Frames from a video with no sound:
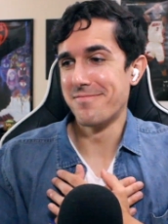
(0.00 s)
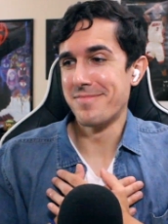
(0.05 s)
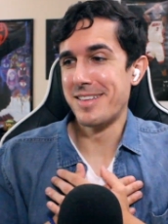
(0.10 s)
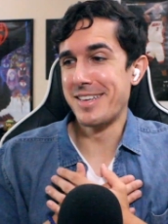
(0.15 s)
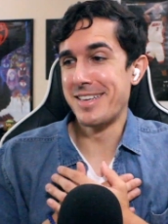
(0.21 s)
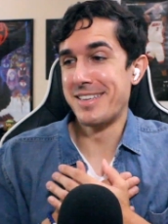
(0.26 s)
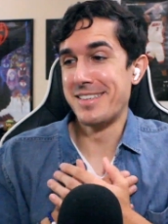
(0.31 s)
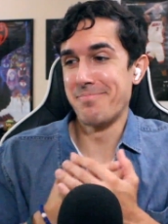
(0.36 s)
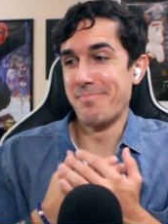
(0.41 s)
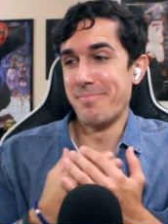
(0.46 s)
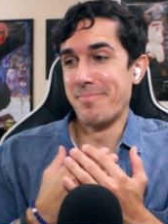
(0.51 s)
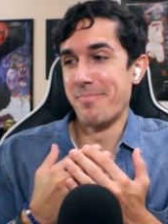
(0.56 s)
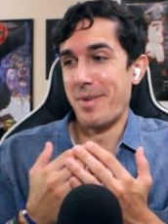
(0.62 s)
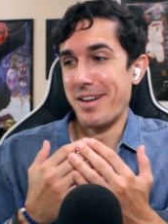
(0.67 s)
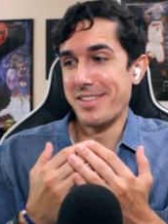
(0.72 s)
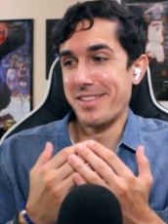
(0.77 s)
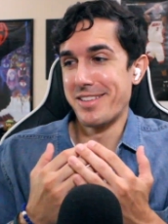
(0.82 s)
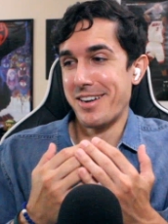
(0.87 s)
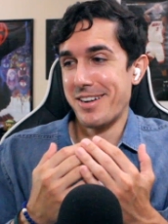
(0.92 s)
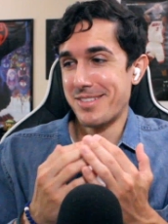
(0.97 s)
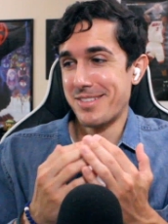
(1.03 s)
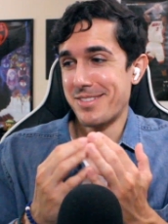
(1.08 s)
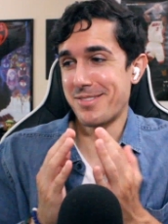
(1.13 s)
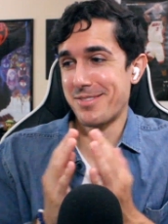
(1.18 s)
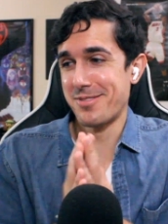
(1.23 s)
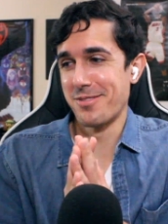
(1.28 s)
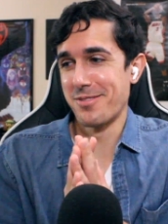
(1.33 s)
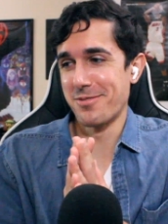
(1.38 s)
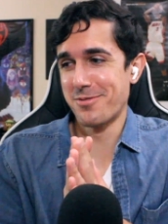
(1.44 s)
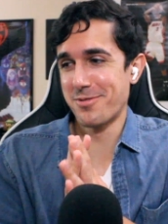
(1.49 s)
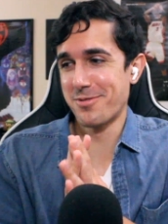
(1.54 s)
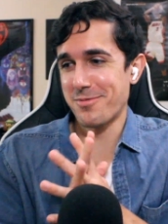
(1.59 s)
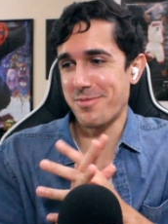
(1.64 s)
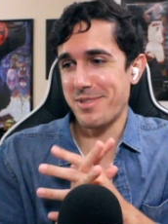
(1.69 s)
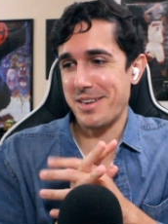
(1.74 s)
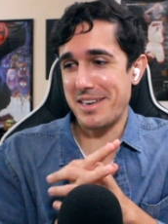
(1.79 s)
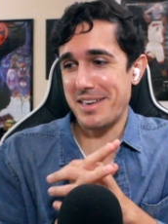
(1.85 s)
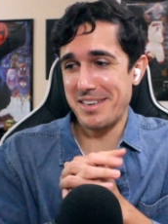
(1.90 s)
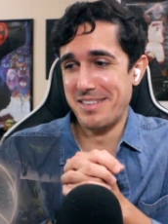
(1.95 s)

This montage is so sweet.